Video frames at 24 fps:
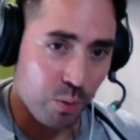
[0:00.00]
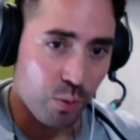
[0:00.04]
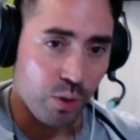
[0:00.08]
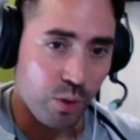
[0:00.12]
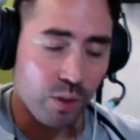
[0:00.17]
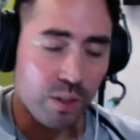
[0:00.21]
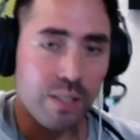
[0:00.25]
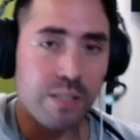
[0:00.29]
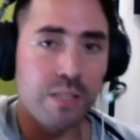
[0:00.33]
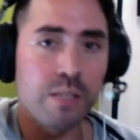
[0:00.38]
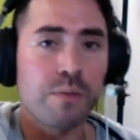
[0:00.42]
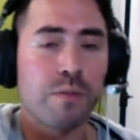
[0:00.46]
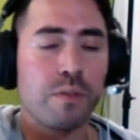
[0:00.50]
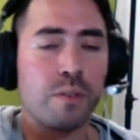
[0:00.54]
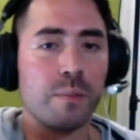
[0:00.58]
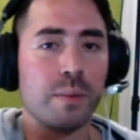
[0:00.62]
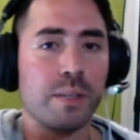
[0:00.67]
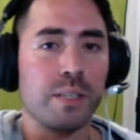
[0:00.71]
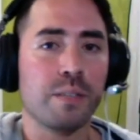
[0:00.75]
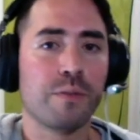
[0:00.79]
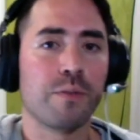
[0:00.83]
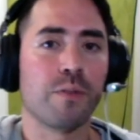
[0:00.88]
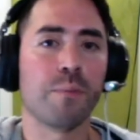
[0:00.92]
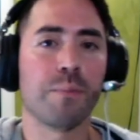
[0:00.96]
when you listen from a
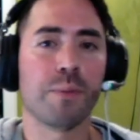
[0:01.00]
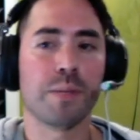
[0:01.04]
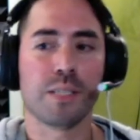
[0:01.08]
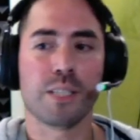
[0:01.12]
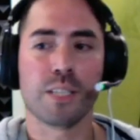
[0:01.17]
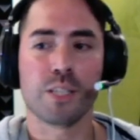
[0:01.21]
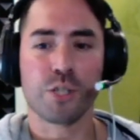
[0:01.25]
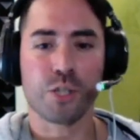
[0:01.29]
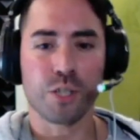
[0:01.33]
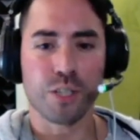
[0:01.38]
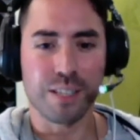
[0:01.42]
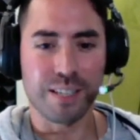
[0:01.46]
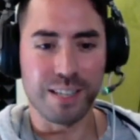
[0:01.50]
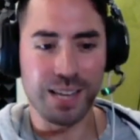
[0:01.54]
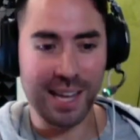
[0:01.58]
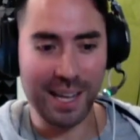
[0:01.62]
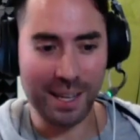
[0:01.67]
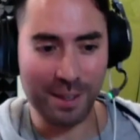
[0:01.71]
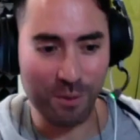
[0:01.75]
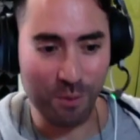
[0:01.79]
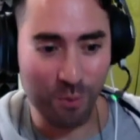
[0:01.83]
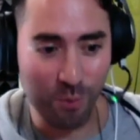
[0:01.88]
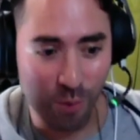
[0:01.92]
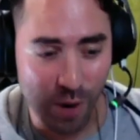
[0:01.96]
different position,
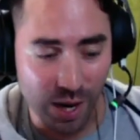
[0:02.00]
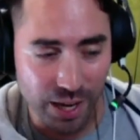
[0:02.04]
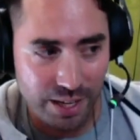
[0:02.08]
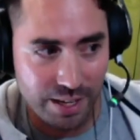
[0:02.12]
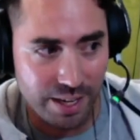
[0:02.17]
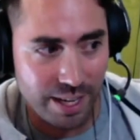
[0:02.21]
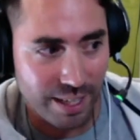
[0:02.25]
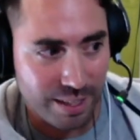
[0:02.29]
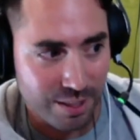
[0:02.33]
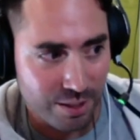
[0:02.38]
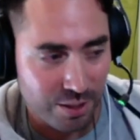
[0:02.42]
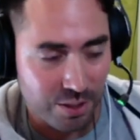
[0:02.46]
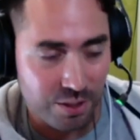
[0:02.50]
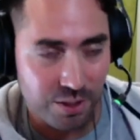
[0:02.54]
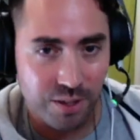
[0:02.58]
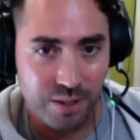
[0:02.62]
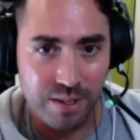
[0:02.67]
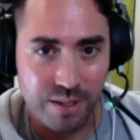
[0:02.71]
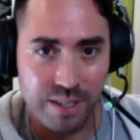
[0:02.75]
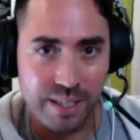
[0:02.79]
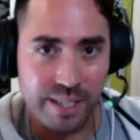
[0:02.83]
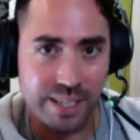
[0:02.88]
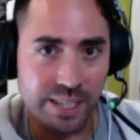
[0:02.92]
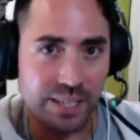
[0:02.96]
not right next to your
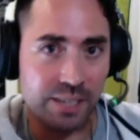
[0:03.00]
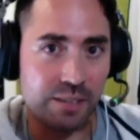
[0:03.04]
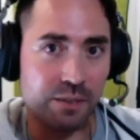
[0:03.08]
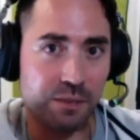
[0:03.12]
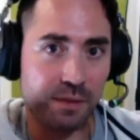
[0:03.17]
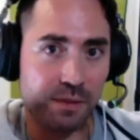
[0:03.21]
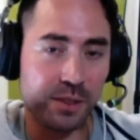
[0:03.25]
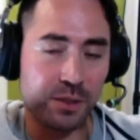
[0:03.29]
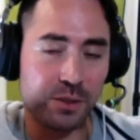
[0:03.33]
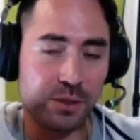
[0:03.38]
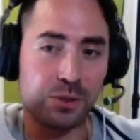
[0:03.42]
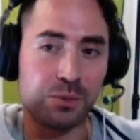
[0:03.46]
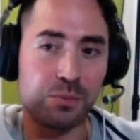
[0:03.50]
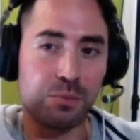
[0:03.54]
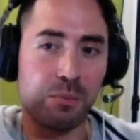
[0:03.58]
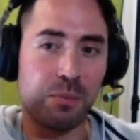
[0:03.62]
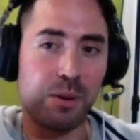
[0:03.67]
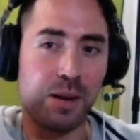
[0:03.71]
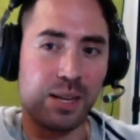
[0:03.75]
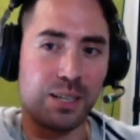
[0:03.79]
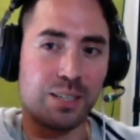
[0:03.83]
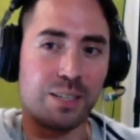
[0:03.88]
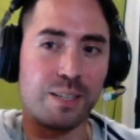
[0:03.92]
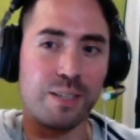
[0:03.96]
near field
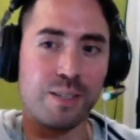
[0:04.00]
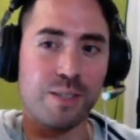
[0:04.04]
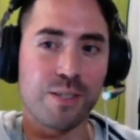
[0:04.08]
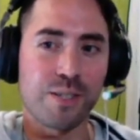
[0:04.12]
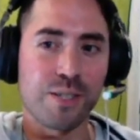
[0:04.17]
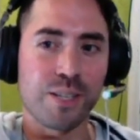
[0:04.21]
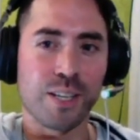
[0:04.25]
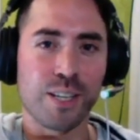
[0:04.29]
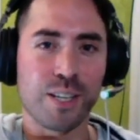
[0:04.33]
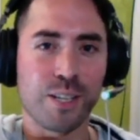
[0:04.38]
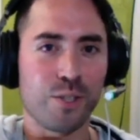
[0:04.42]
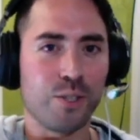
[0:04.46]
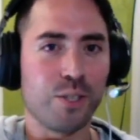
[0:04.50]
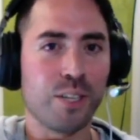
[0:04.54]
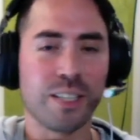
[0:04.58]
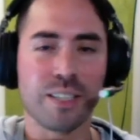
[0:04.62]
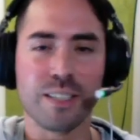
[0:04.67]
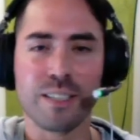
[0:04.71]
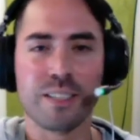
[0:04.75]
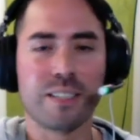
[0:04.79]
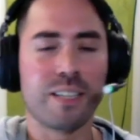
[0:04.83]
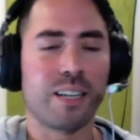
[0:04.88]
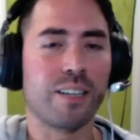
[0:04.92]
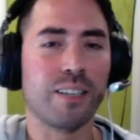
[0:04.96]
monitors, you get an
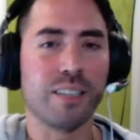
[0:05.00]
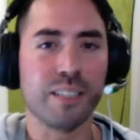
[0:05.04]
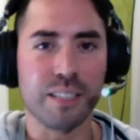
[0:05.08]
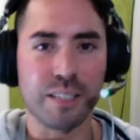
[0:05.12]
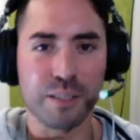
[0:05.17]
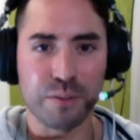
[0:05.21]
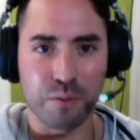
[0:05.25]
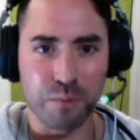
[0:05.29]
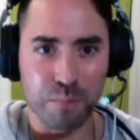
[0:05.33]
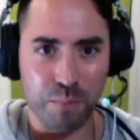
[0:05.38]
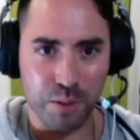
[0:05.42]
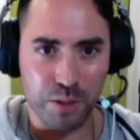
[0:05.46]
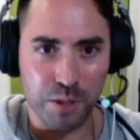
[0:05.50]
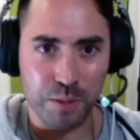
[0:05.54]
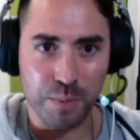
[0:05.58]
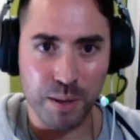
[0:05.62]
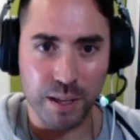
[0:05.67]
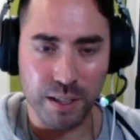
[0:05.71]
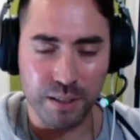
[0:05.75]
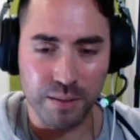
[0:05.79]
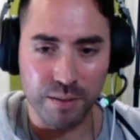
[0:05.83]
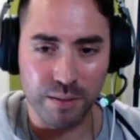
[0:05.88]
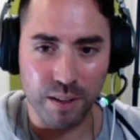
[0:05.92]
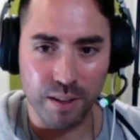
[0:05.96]
entirely different
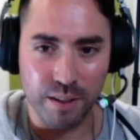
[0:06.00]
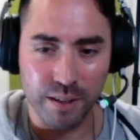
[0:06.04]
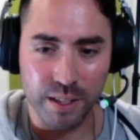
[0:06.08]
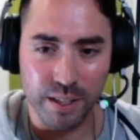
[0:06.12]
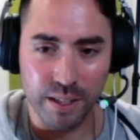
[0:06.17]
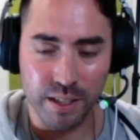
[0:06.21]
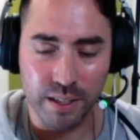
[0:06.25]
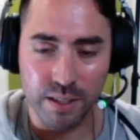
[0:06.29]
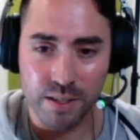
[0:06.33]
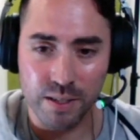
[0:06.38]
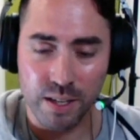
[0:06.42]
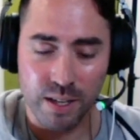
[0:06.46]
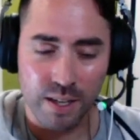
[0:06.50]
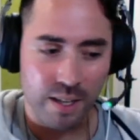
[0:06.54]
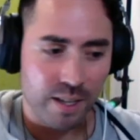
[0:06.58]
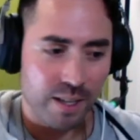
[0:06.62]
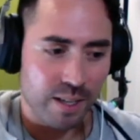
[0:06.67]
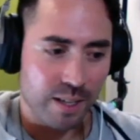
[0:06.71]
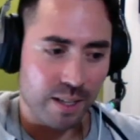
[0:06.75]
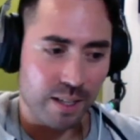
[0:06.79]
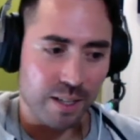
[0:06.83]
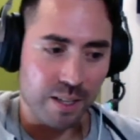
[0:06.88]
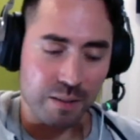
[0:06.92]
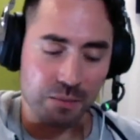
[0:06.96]
perspective on things.
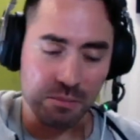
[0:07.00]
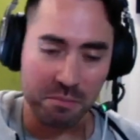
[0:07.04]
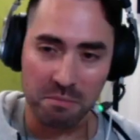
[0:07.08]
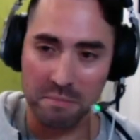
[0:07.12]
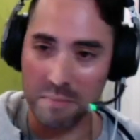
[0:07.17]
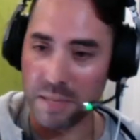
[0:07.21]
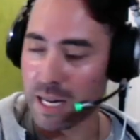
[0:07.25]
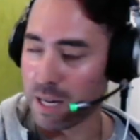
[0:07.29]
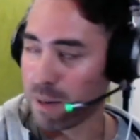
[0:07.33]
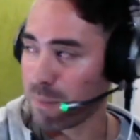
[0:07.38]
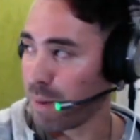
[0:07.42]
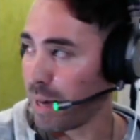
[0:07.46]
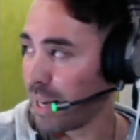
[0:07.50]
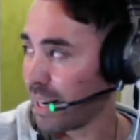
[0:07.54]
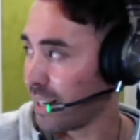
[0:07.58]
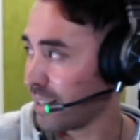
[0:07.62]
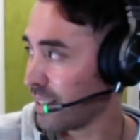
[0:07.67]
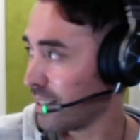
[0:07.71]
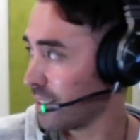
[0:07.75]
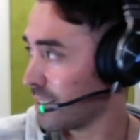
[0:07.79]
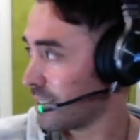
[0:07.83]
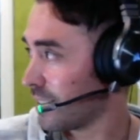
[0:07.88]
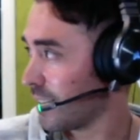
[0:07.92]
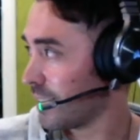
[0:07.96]
Um, not a bad
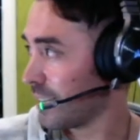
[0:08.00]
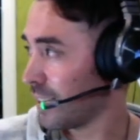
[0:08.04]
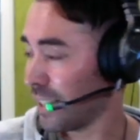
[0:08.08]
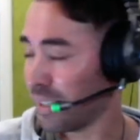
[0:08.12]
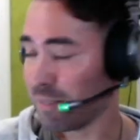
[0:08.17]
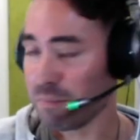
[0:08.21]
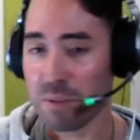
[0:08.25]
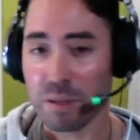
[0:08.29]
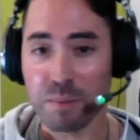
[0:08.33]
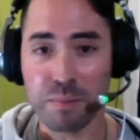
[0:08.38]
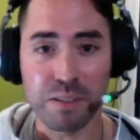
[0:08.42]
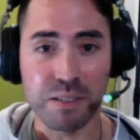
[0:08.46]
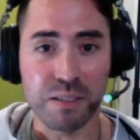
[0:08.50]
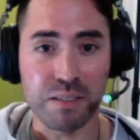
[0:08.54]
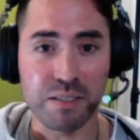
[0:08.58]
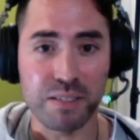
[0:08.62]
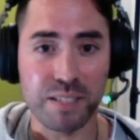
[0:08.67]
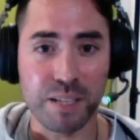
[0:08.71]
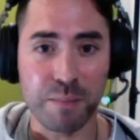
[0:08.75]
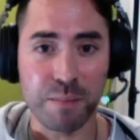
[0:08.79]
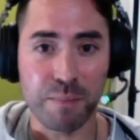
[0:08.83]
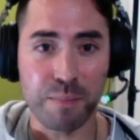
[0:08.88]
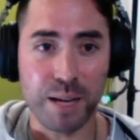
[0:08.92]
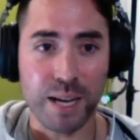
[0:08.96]
idea to take like maybe a
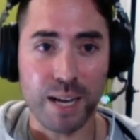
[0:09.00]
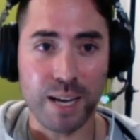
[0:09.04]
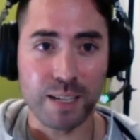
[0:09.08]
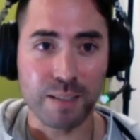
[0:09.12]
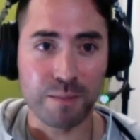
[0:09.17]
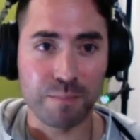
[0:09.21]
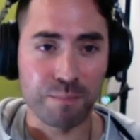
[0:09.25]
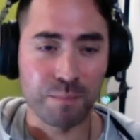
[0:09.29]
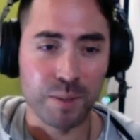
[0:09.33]
step back.